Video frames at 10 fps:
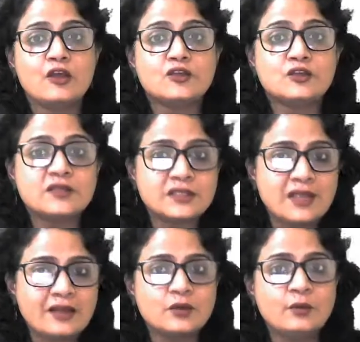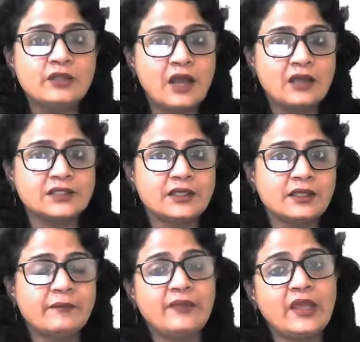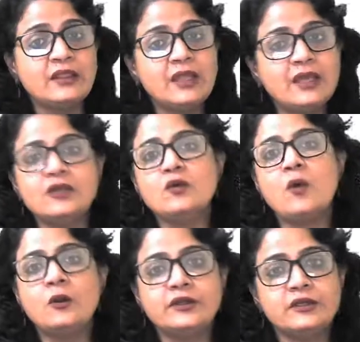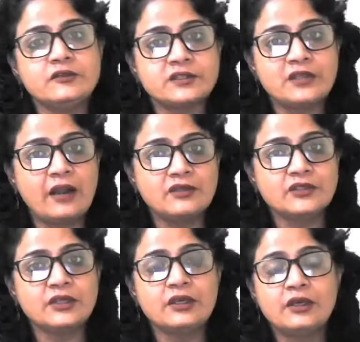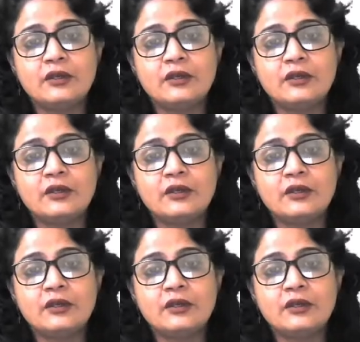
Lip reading: So you start with RC and then you alter your strategy